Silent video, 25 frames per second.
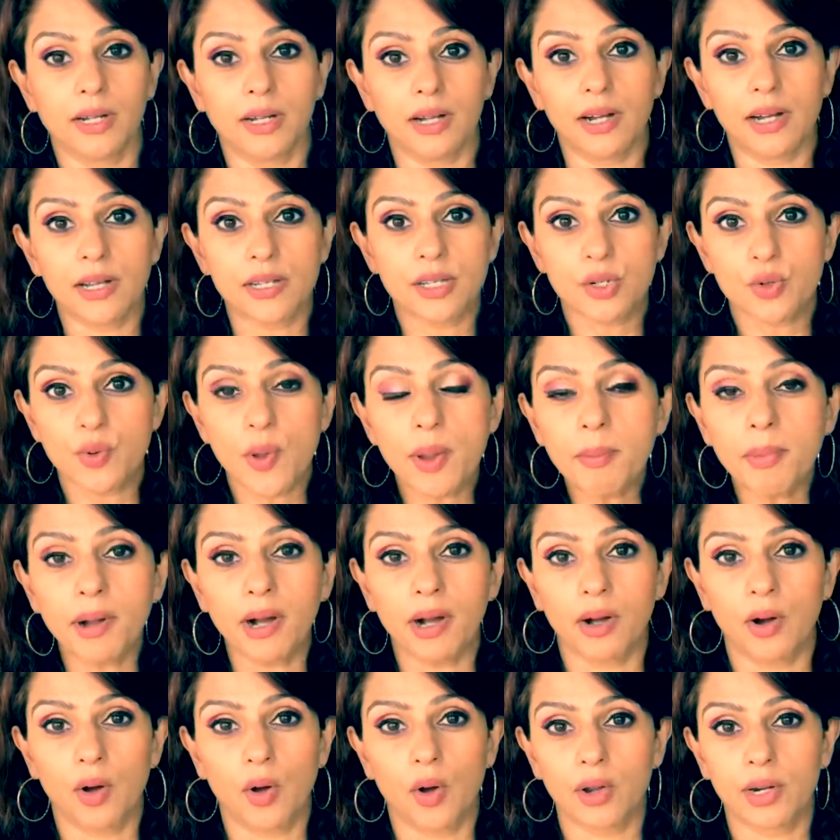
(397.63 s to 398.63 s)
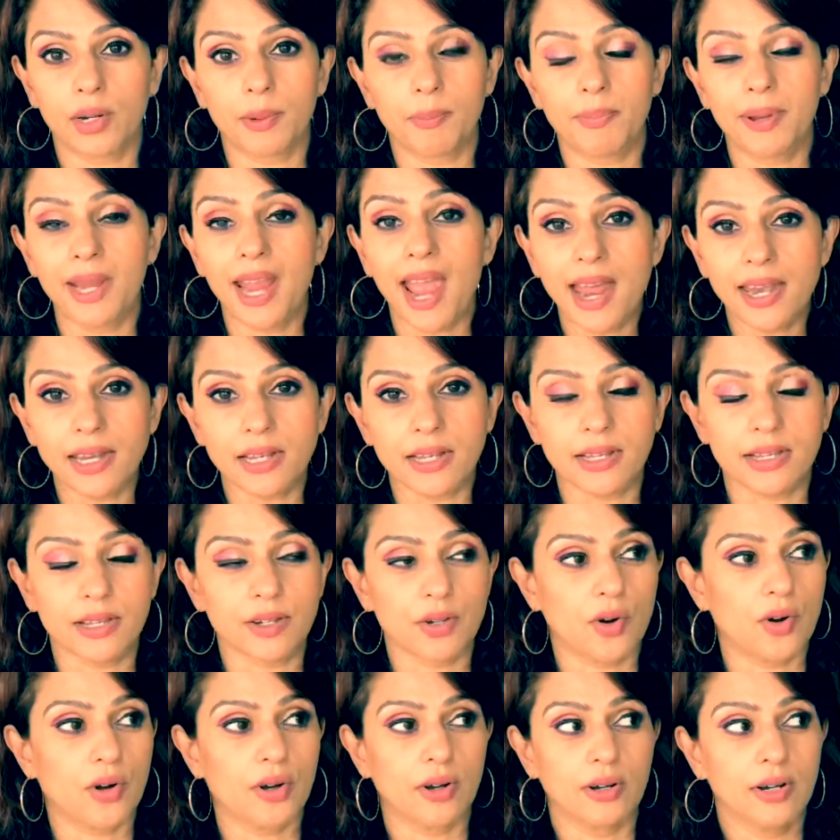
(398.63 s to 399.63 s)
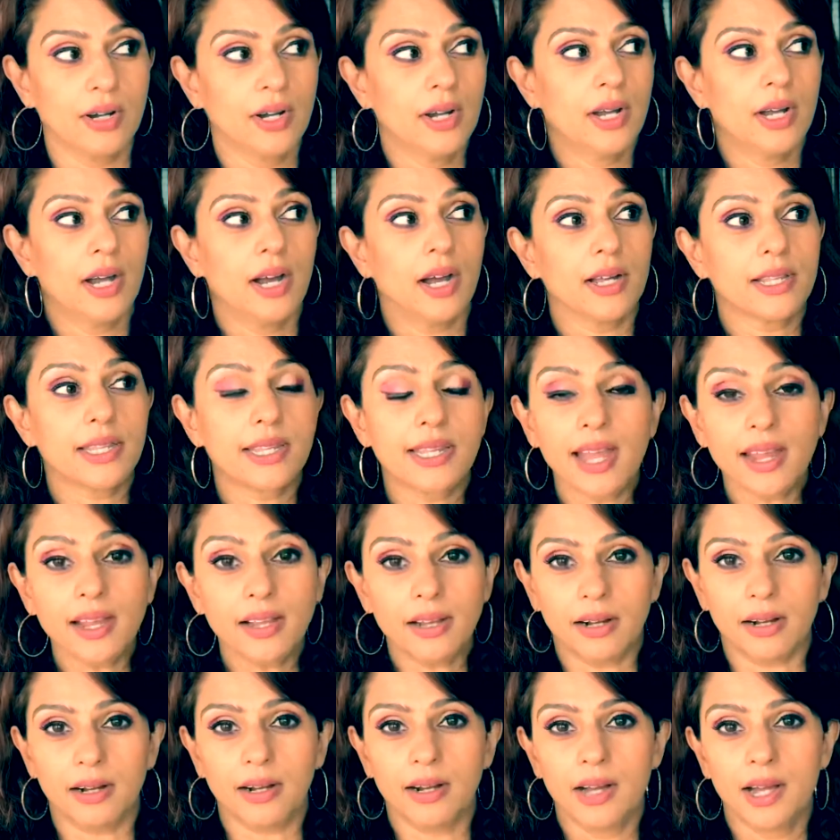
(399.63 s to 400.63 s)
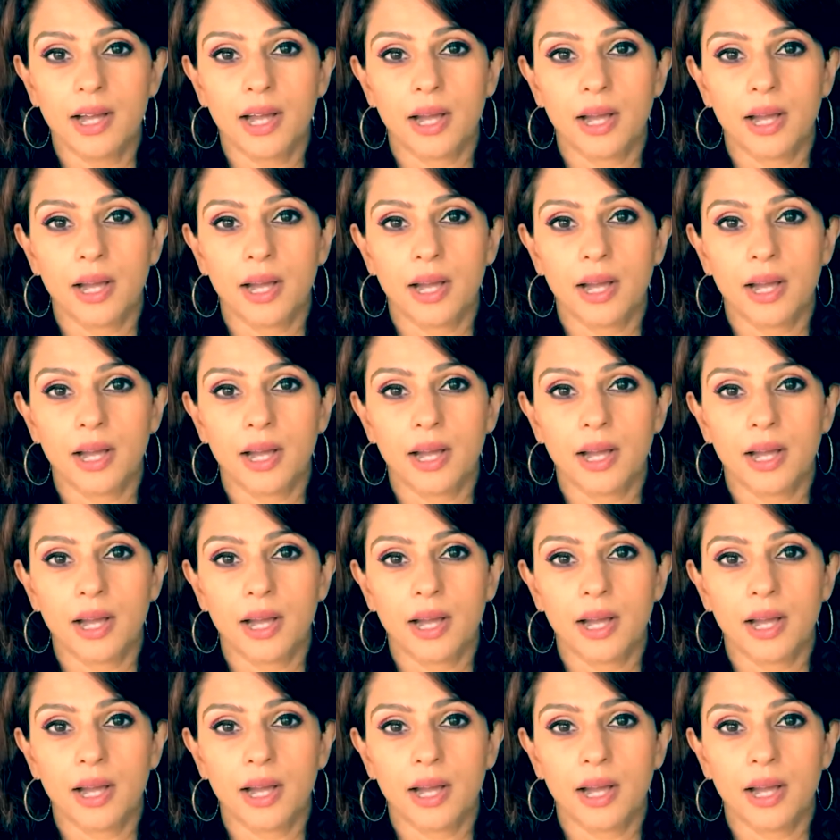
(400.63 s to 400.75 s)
a swimmer or a pianist or a singer.